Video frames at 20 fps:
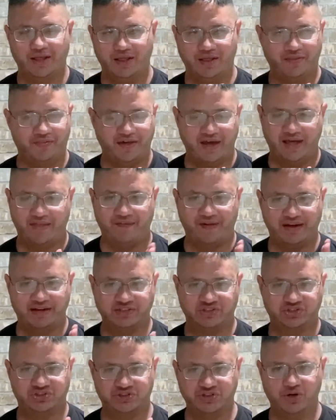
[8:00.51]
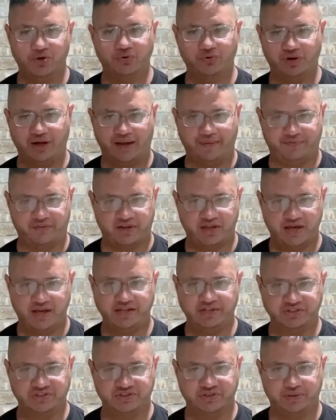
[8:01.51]
That is so not the
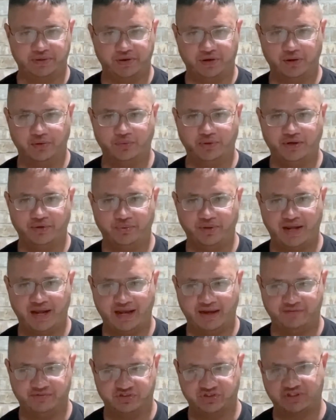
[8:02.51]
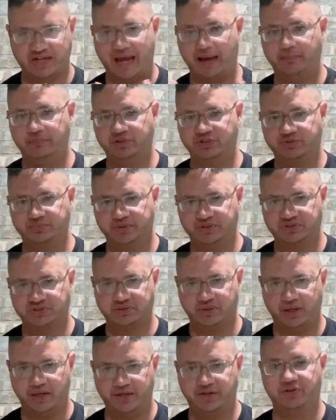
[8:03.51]
case. We have establishments,
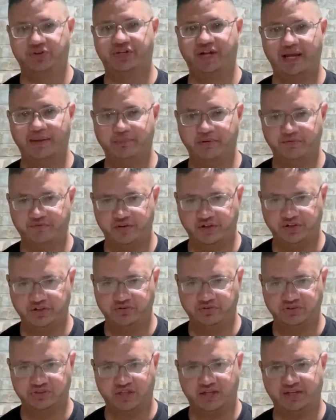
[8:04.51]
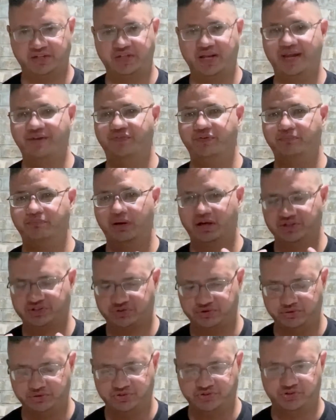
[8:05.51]
entertainment venues like Dave and
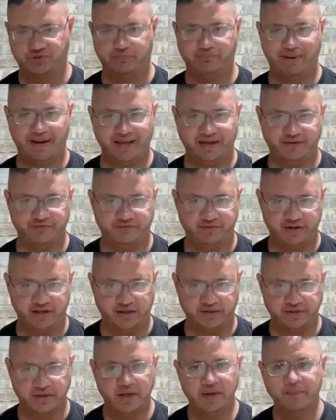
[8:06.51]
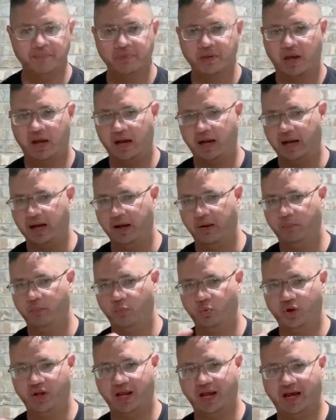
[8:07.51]
Buster's or Main Event.
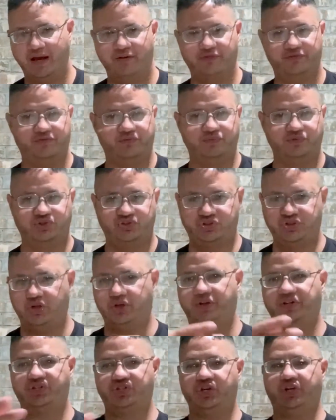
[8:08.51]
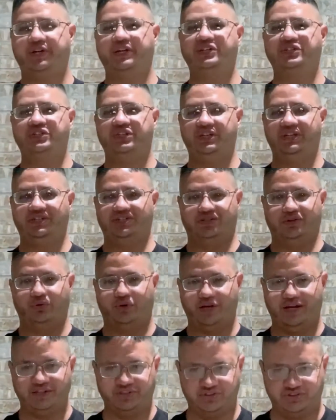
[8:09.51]
We have Chuck E. Cheese
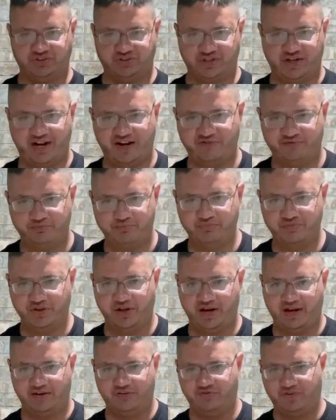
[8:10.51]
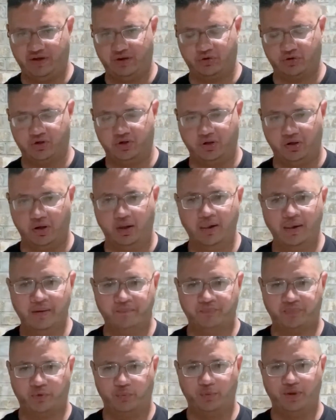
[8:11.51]
locations that have alcohol.
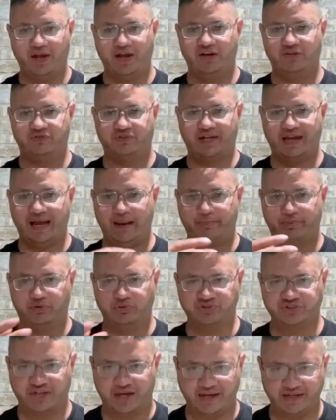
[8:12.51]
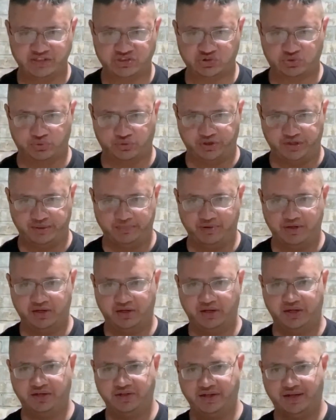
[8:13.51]
We have Capitol's Ice Cream
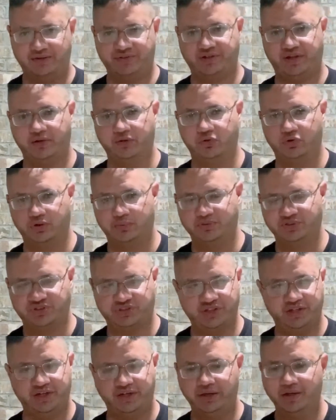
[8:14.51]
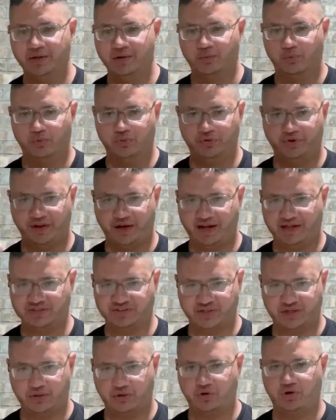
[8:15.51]
in downtown Oklahoma City where that has
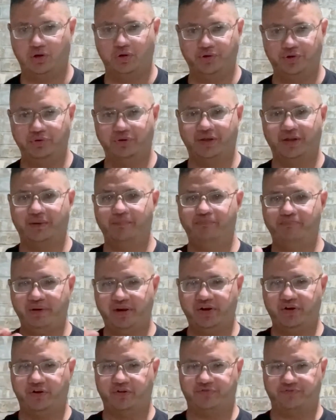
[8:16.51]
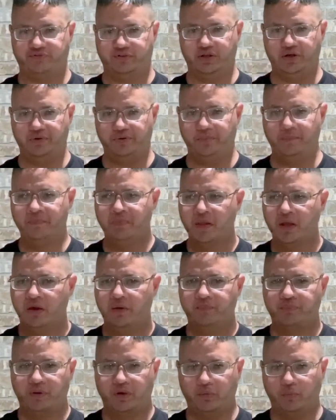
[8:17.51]
alcohol. You can get a beer float.
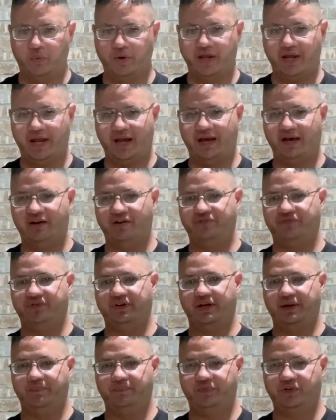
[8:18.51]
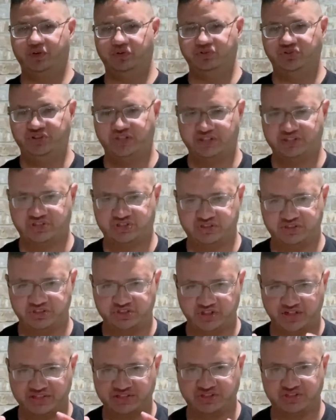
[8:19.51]
We have
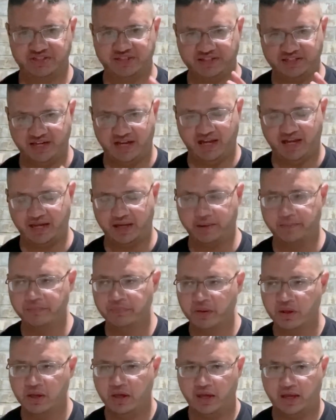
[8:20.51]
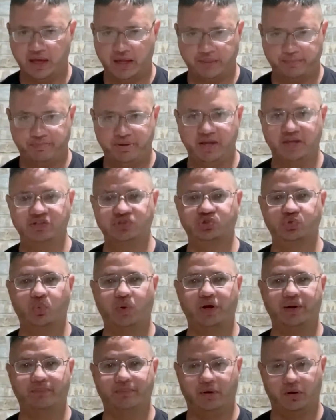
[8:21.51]
just today at Penn
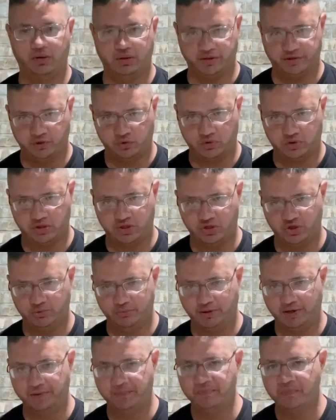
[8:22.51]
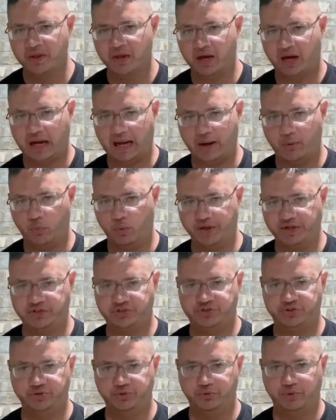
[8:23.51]
Square Mall in Oklahoma, I went
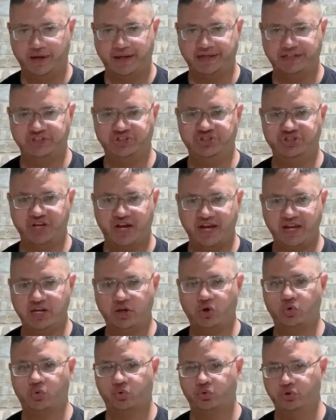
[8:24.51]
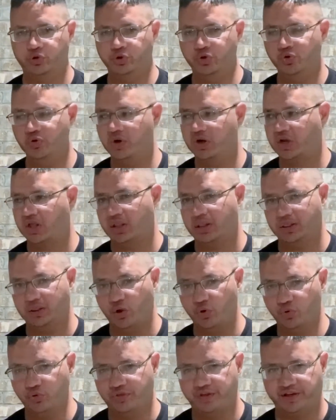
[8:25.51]
to a JCrew
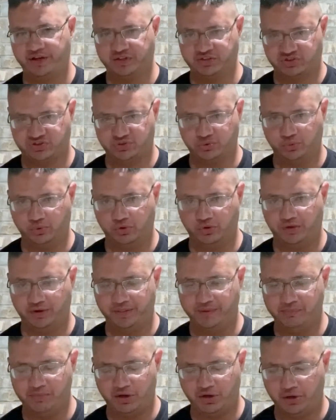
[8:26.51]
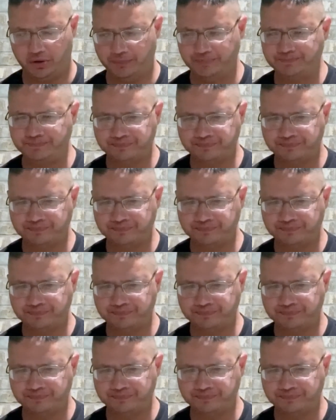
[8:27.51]
clothing store in the mall